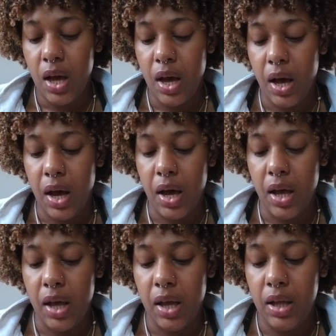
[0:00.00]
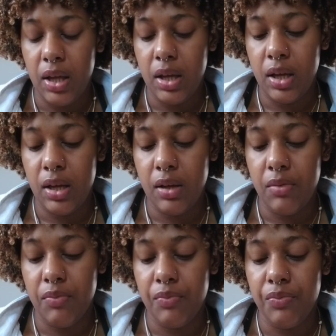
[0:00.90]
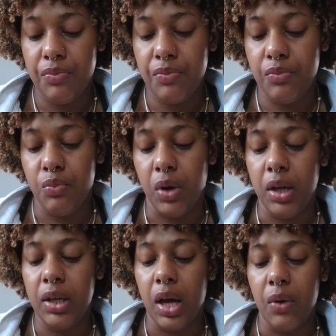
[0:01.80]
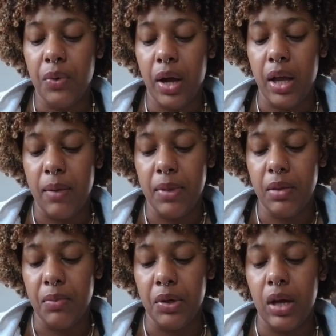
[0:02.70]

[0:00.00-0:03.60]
right now where I am in the book,